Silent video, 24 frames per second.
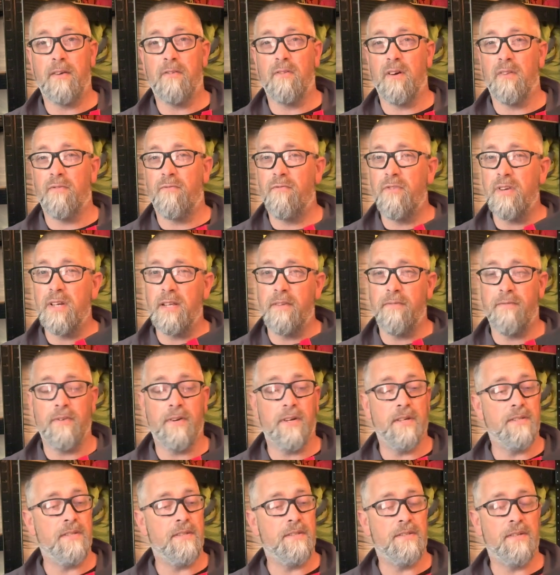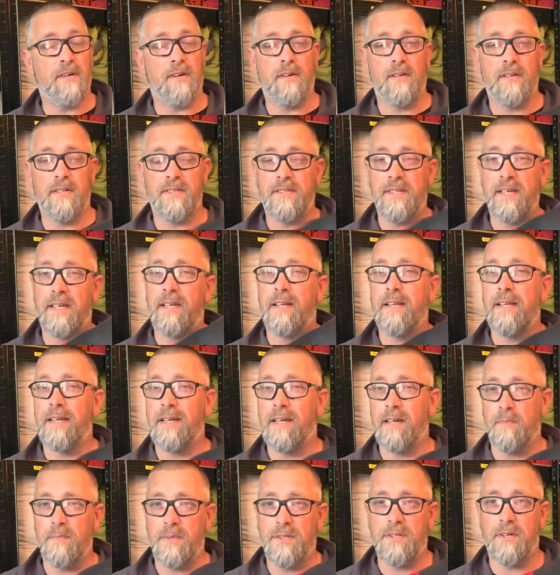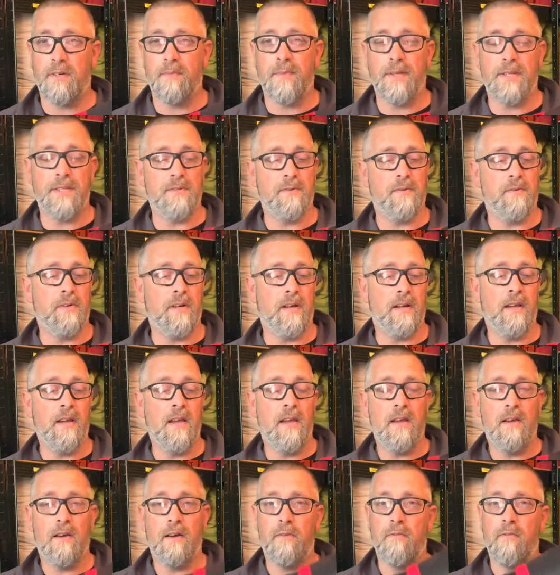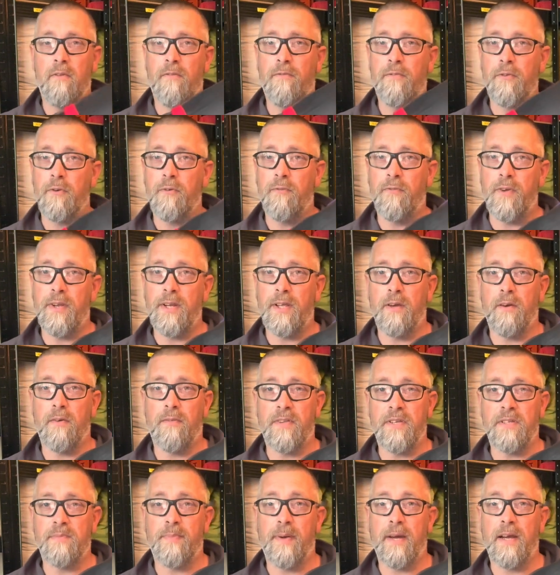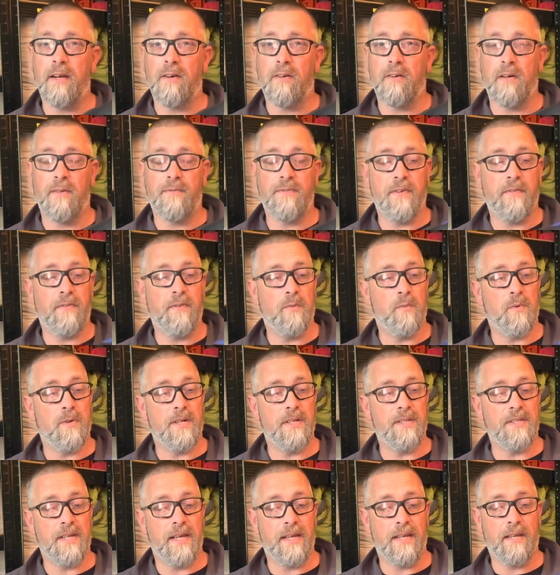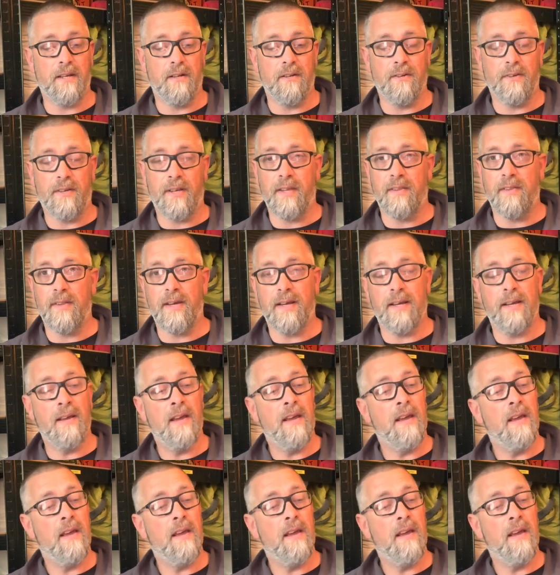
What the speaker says: raft, really versatile. I'll stick a link up the top there to a review video of this pack raft if you want to take a look at that.